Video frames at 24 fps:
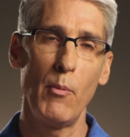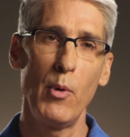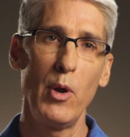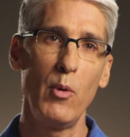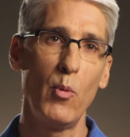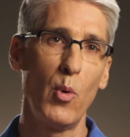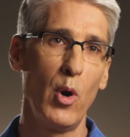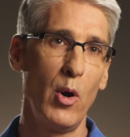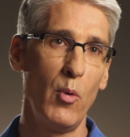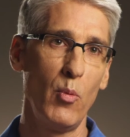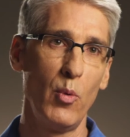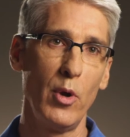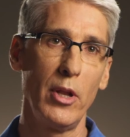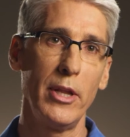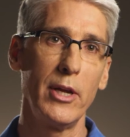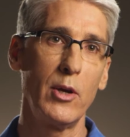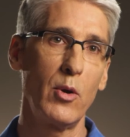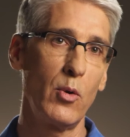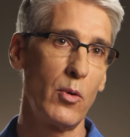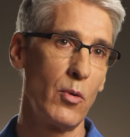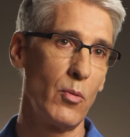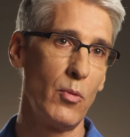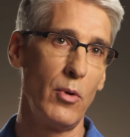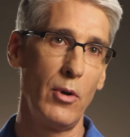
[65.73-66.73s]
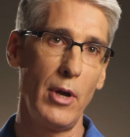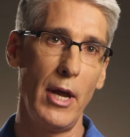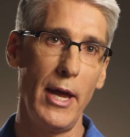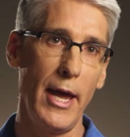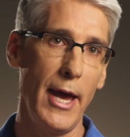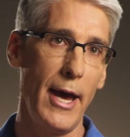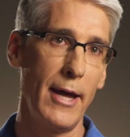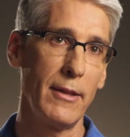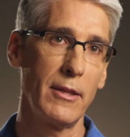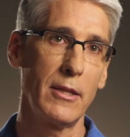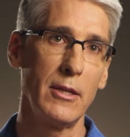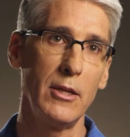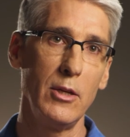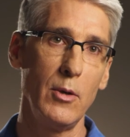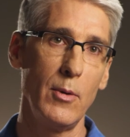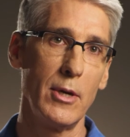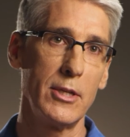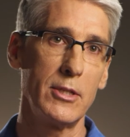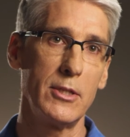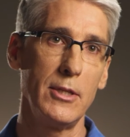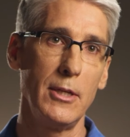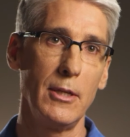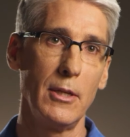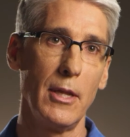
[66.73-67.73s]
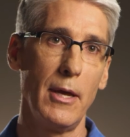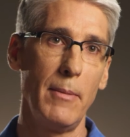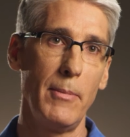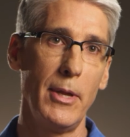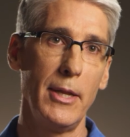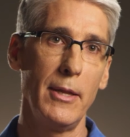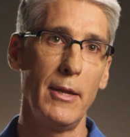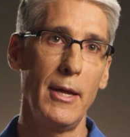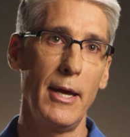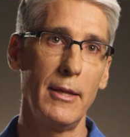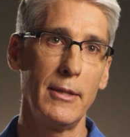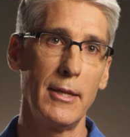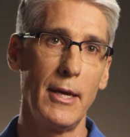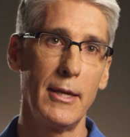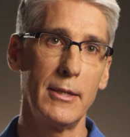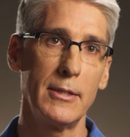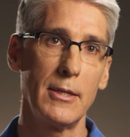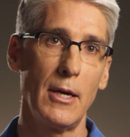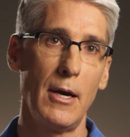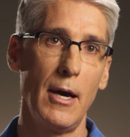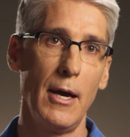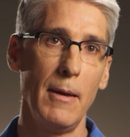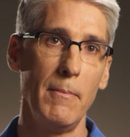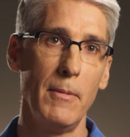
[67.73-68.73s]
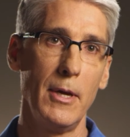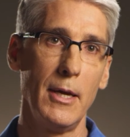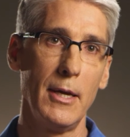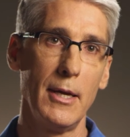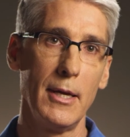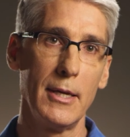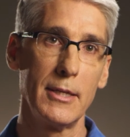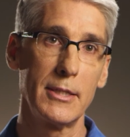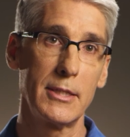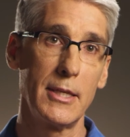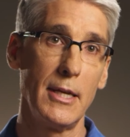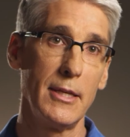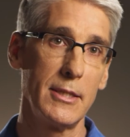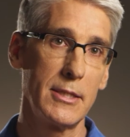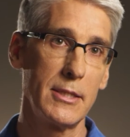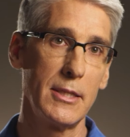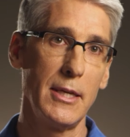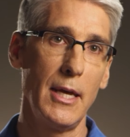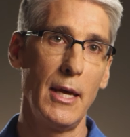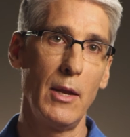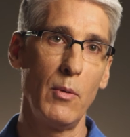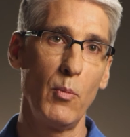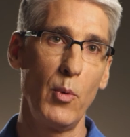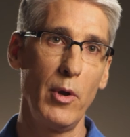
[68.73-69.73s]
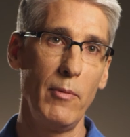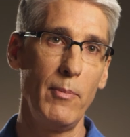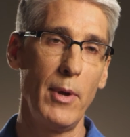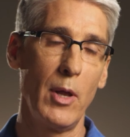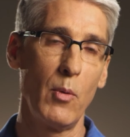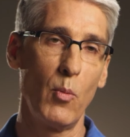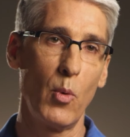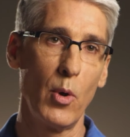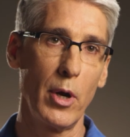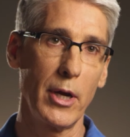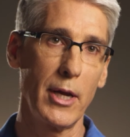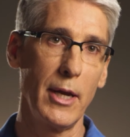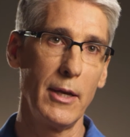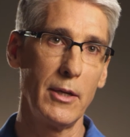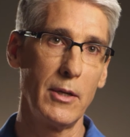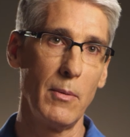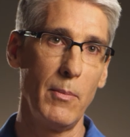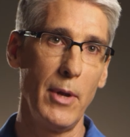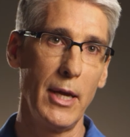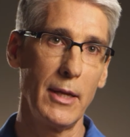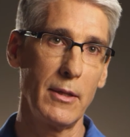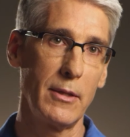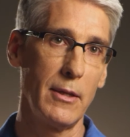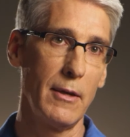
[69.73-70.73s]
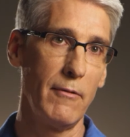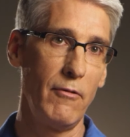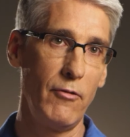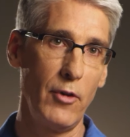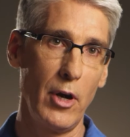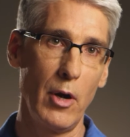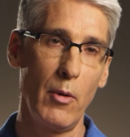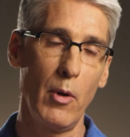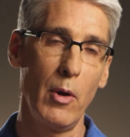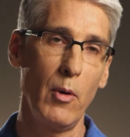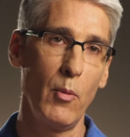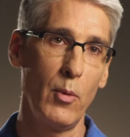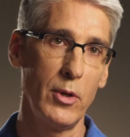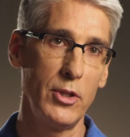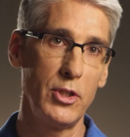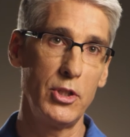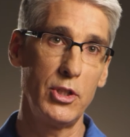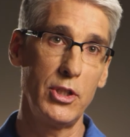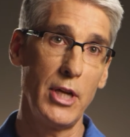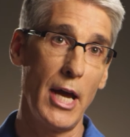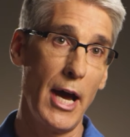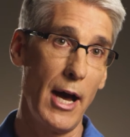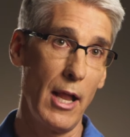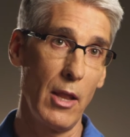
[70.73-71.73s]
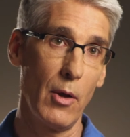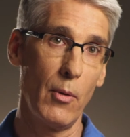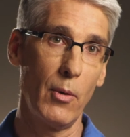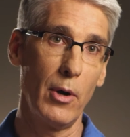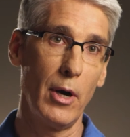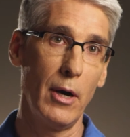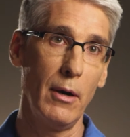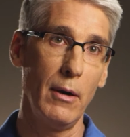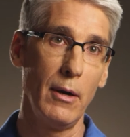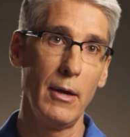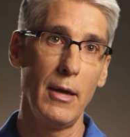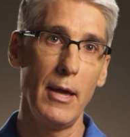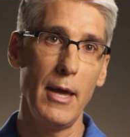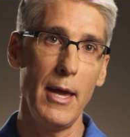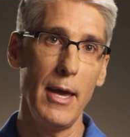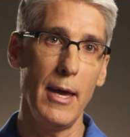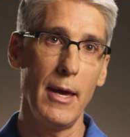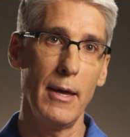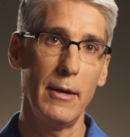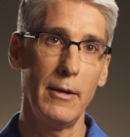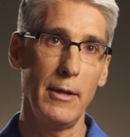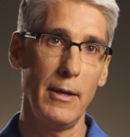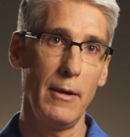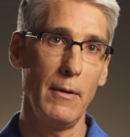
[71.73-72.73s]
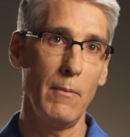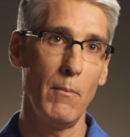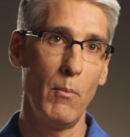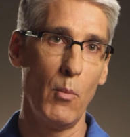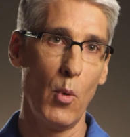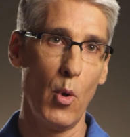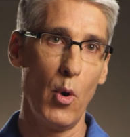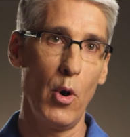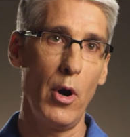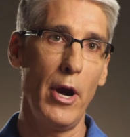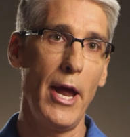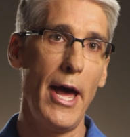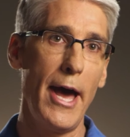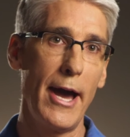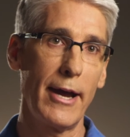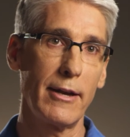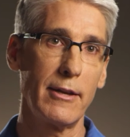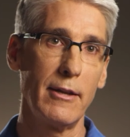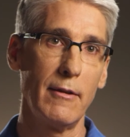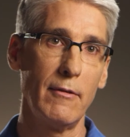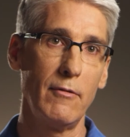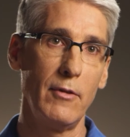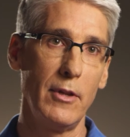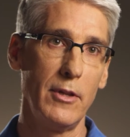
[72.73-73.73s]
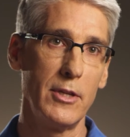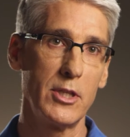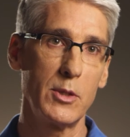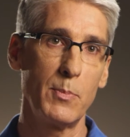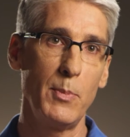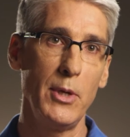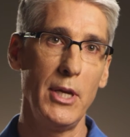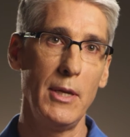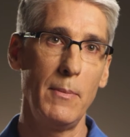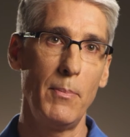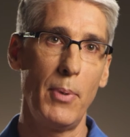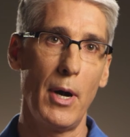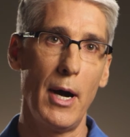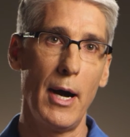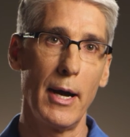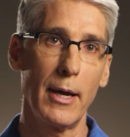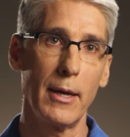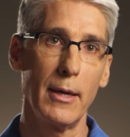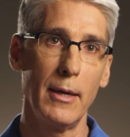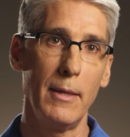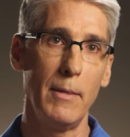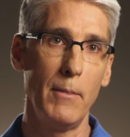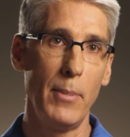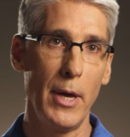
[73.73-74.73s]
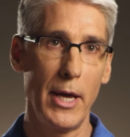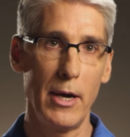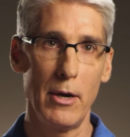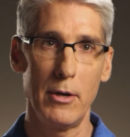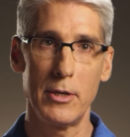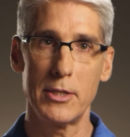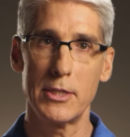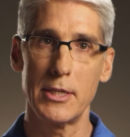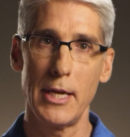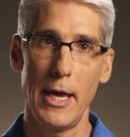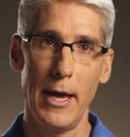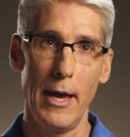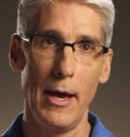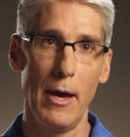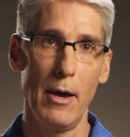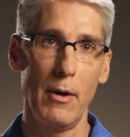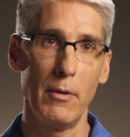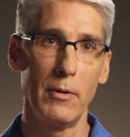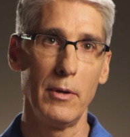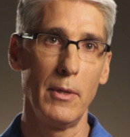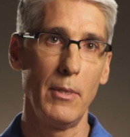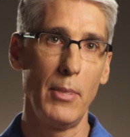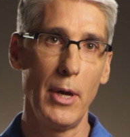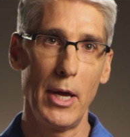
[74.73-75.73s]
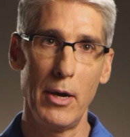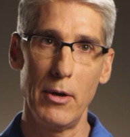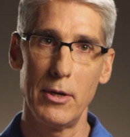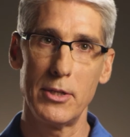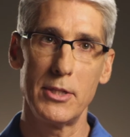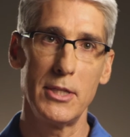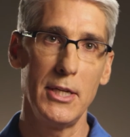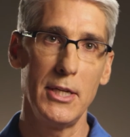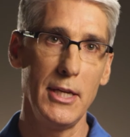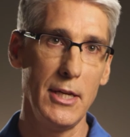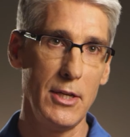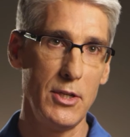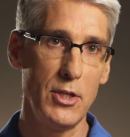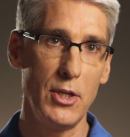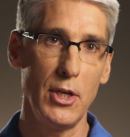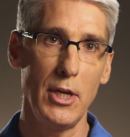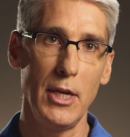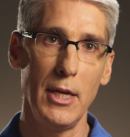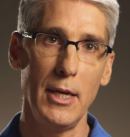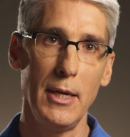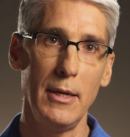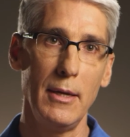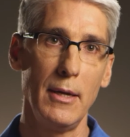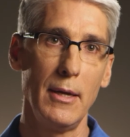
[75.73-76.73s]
we weren't really at the USG limit at that time. Since then, we've been working to make the fairway wood shallower and more active in the speed pocket, better sound, better CG,